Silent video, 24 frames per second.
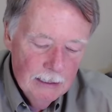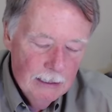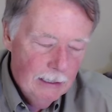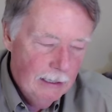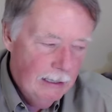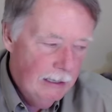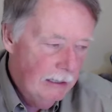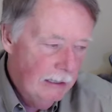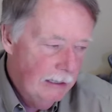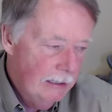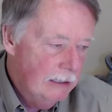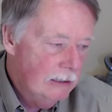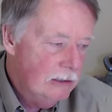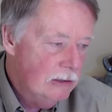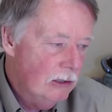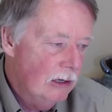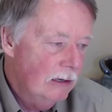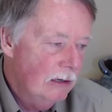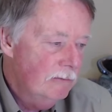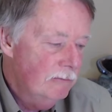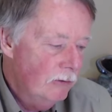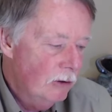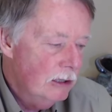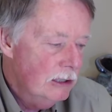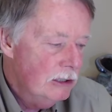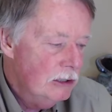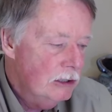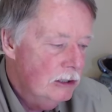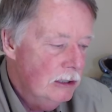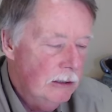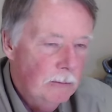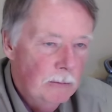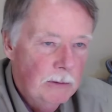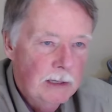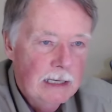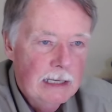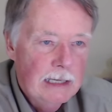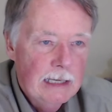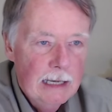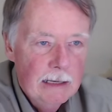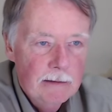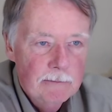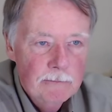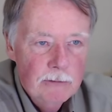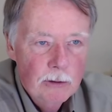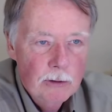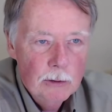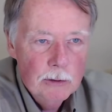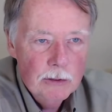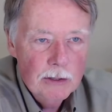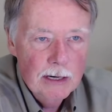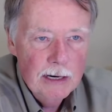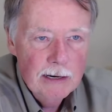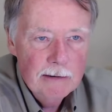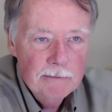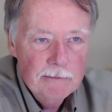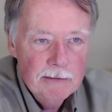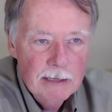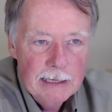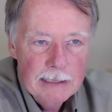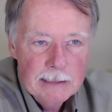uh, and it's unfortunate we can't photograph it.